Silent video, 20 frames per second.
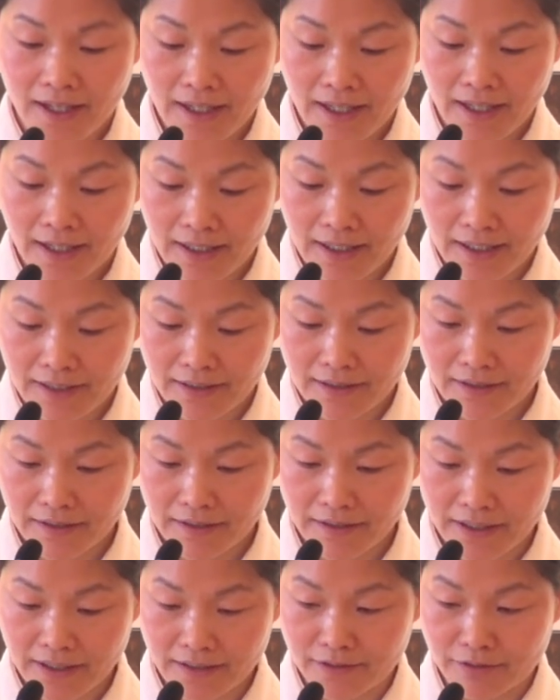
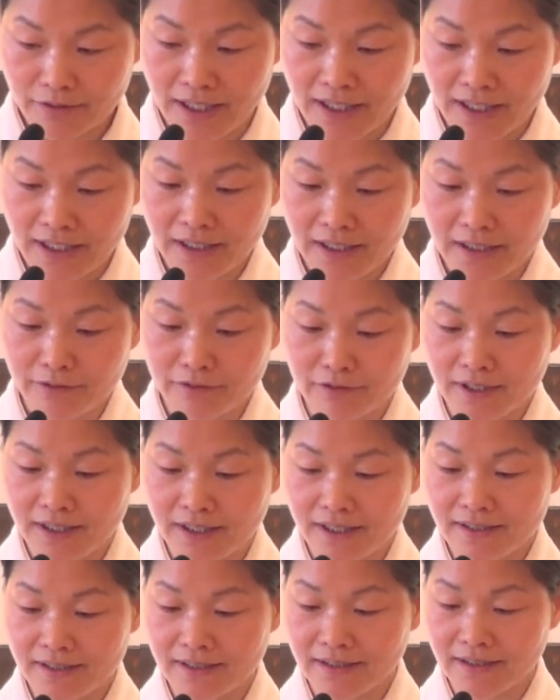And that's why he
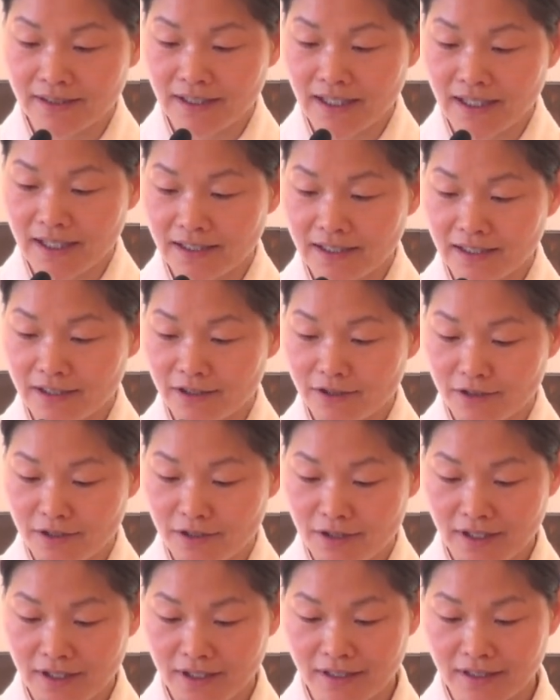was guided
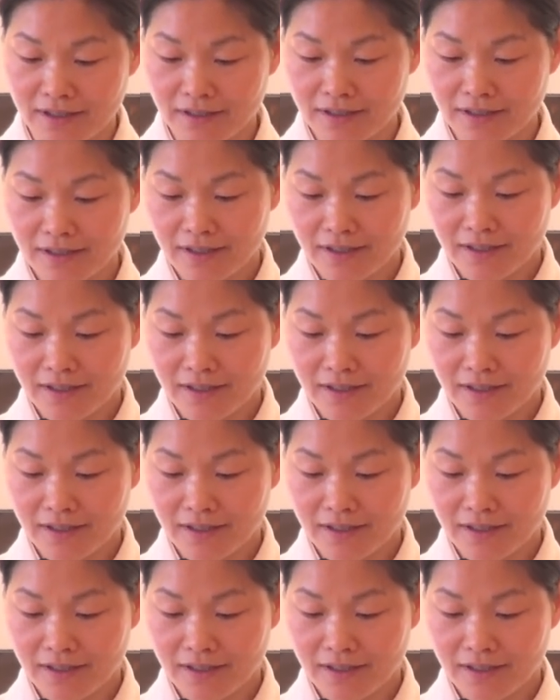to the